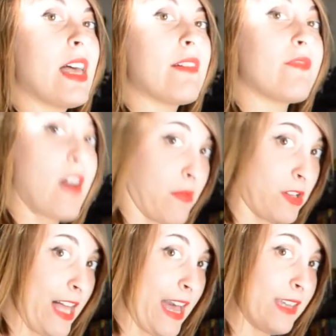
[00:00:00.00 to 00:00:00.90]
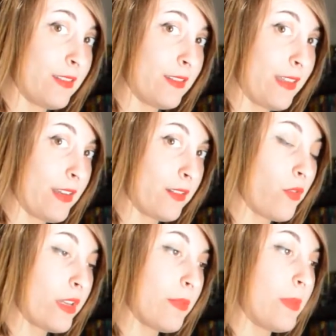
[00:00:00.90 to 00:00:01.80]
fiberglass, that is
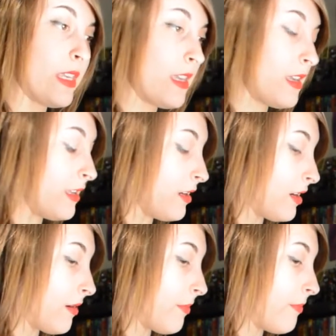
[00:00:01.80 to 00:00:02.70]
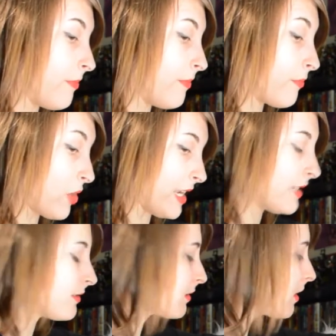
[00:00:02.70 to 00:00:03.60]
going to be your
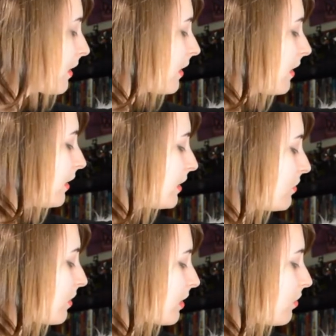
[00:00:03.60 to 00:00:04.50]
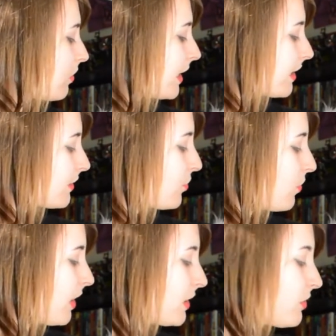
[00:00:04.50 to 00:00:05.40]
brace, you are going to
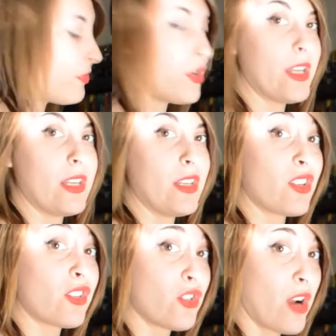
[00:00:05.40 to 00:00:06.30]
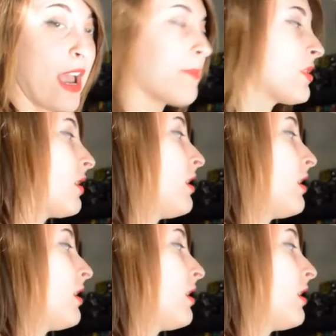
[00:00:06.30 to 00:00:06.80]
want to put your straps